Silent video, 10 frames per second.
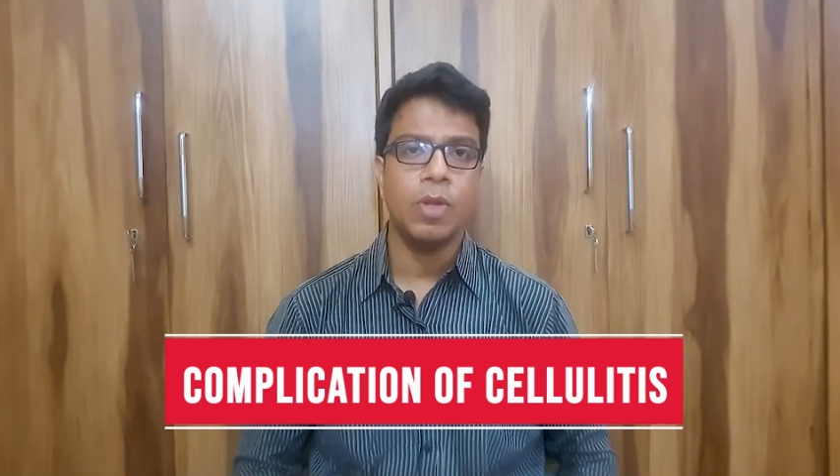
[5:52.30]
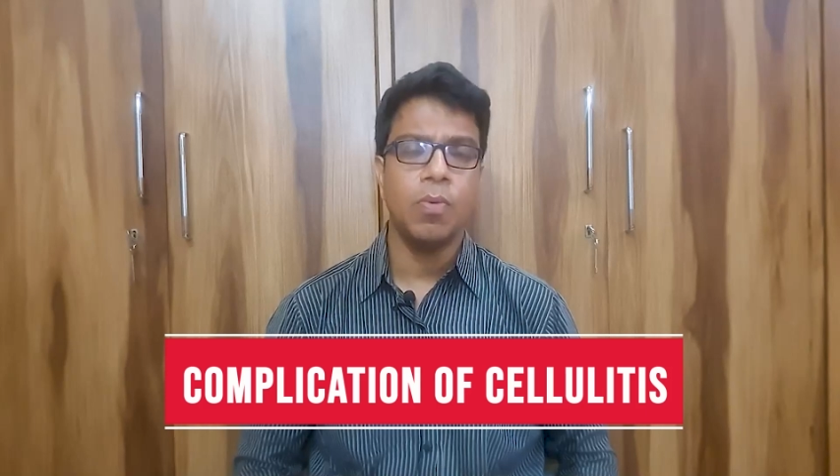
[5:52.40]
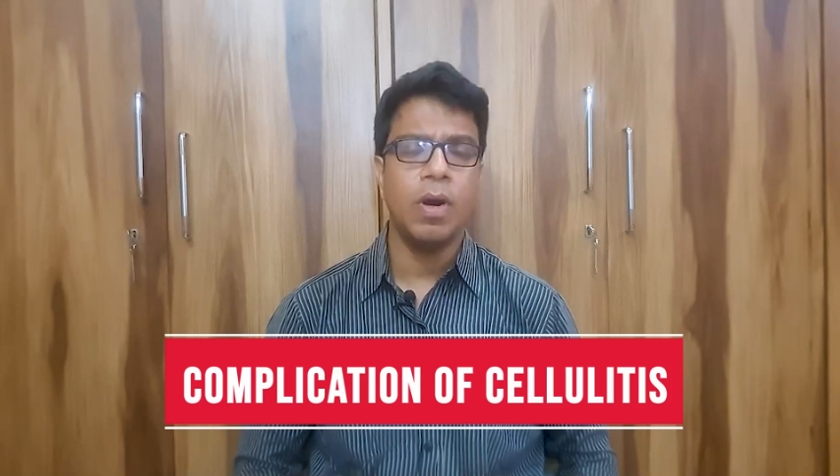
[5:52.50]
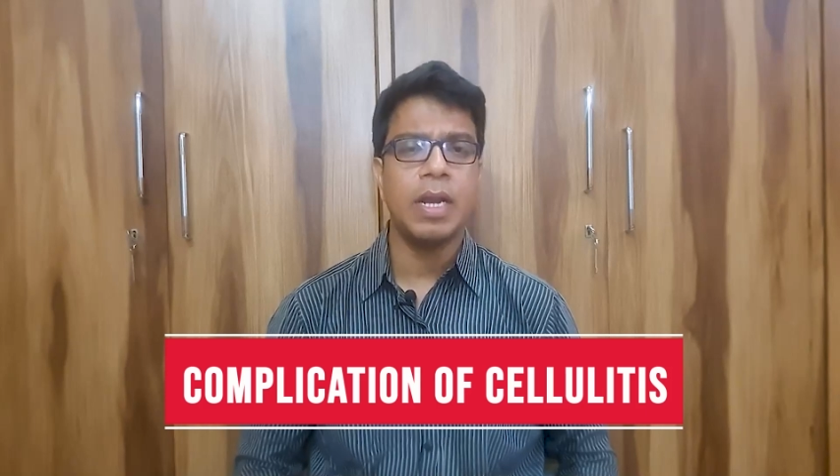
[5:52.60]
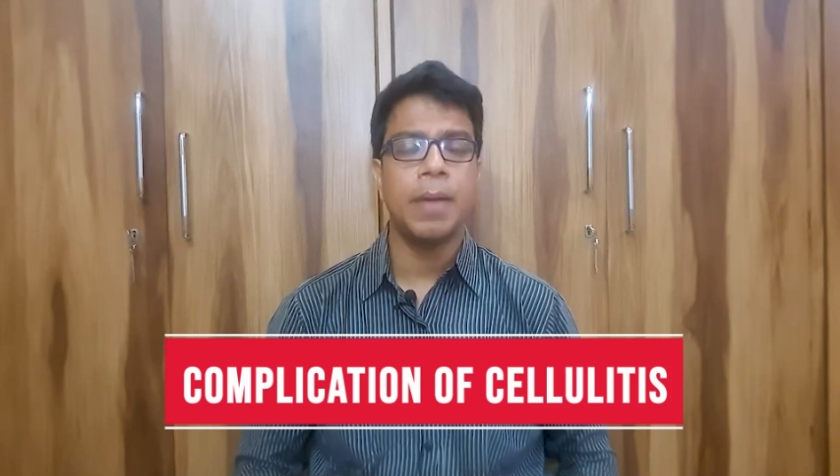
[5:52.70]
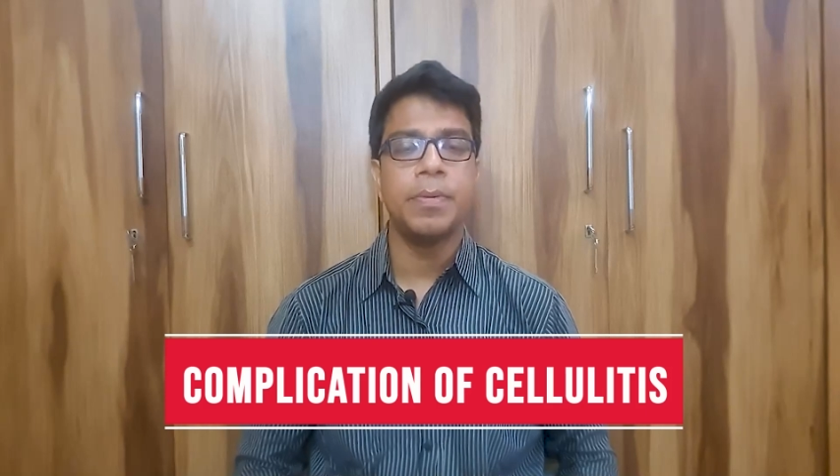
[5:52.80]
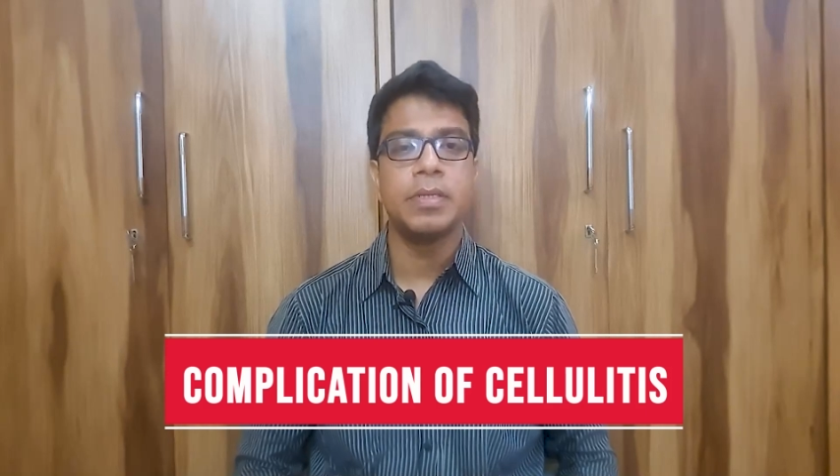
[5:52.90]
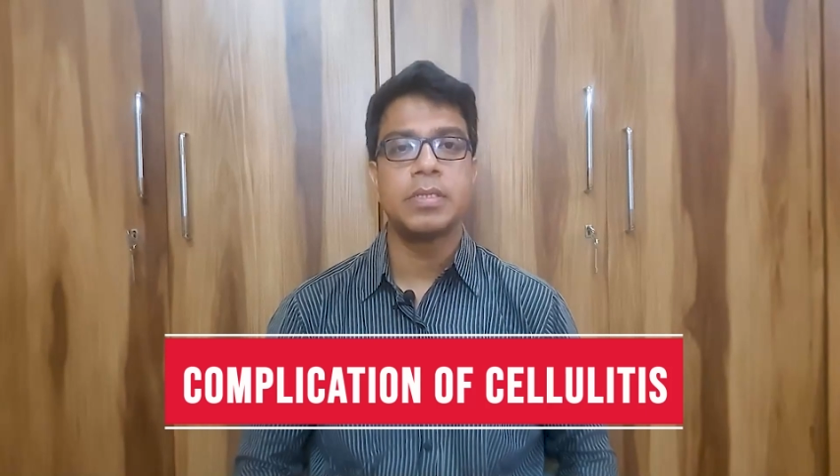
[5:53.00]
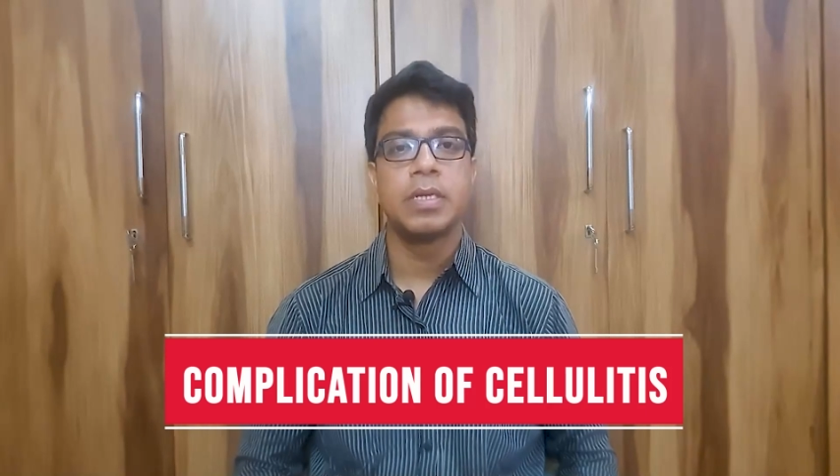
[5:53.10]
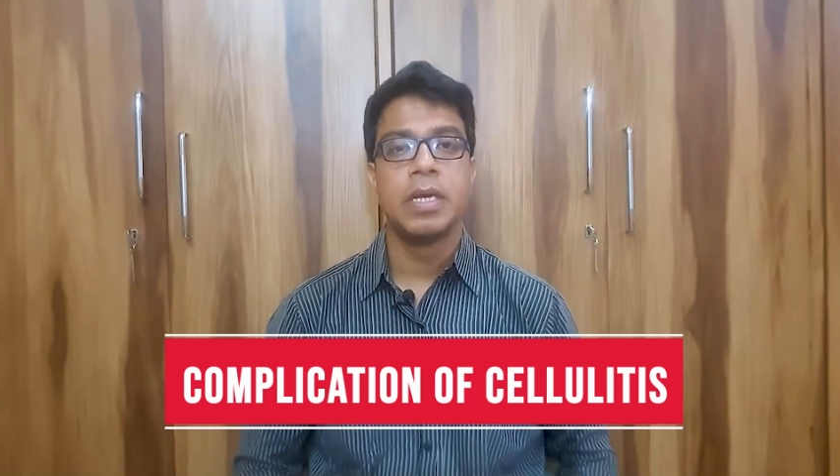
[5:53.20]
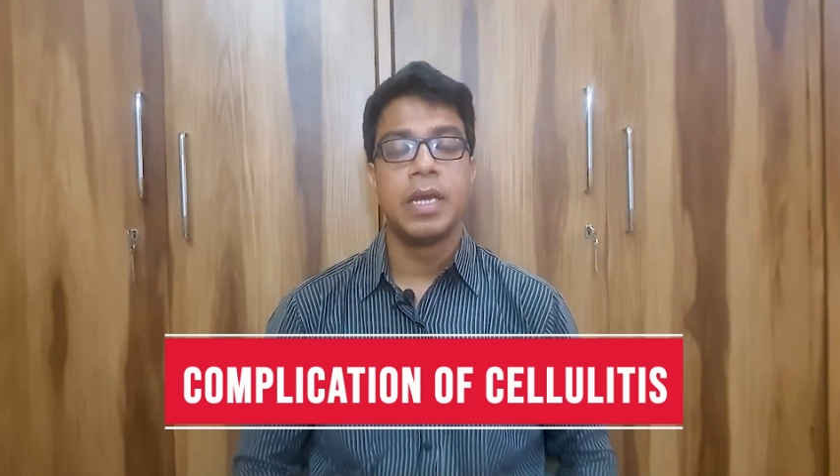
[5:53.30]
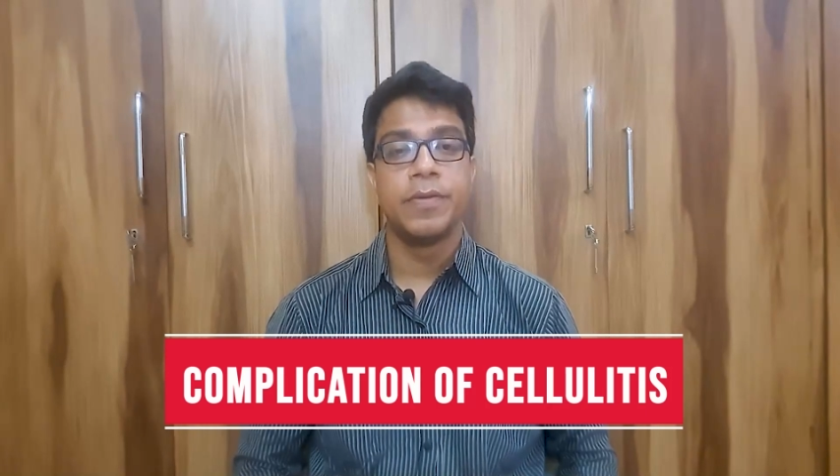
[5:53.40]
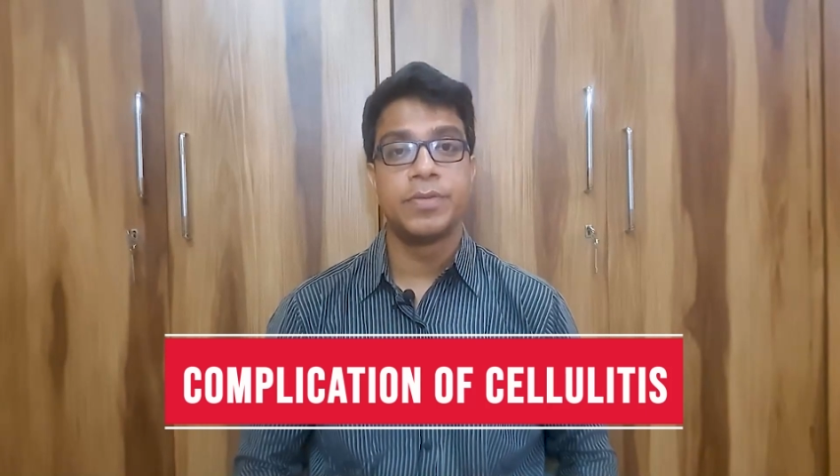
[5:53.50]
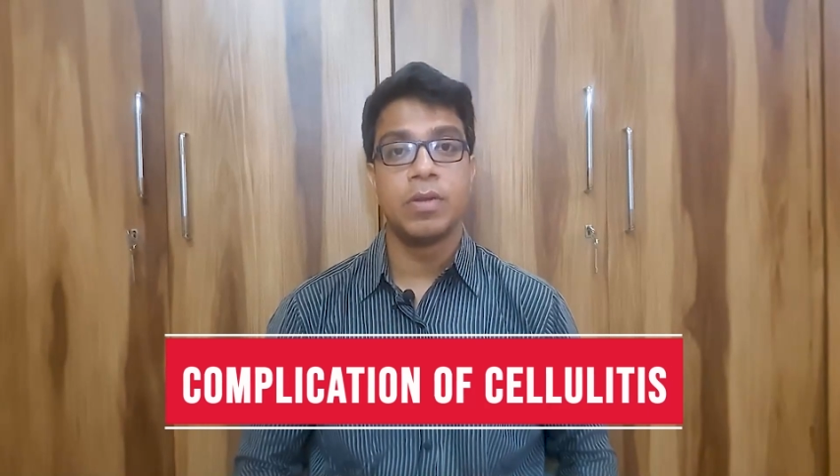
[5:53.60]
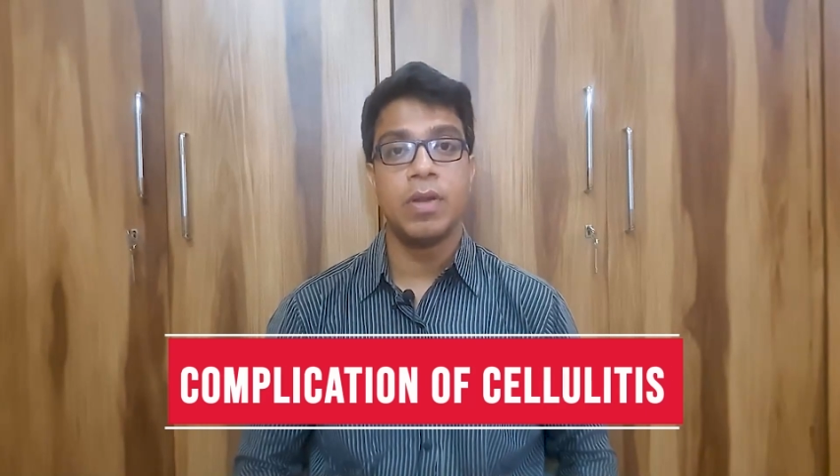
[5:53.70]
What happens
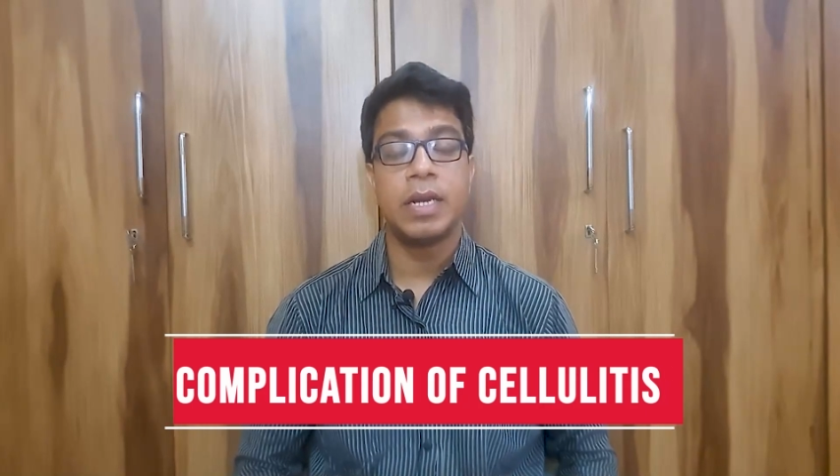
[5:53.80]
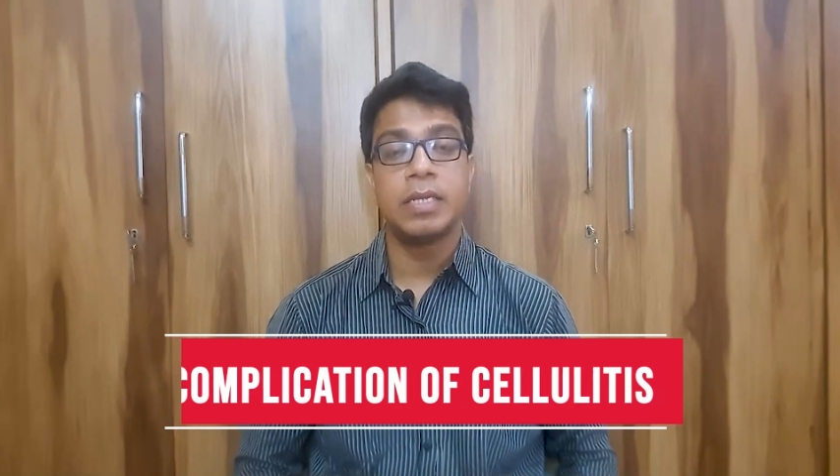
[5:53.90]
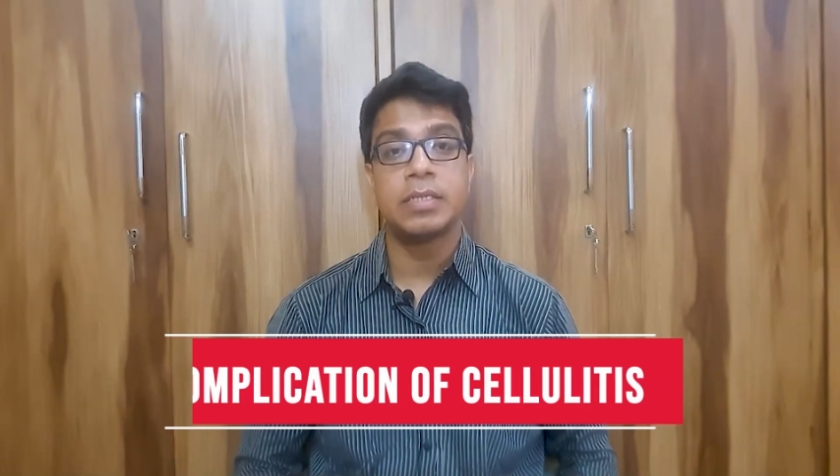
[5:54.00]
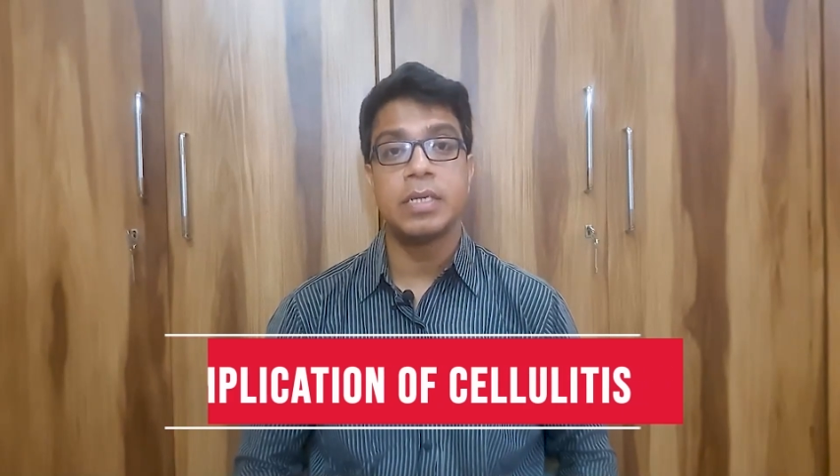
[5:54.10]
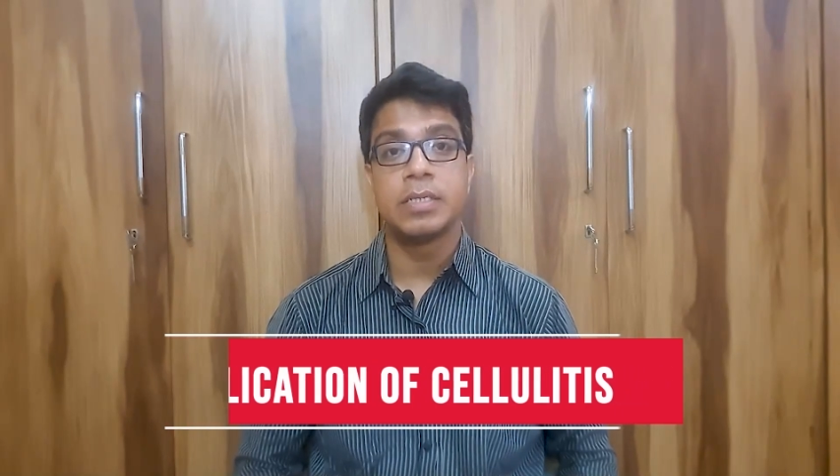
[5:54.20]
if cellulitis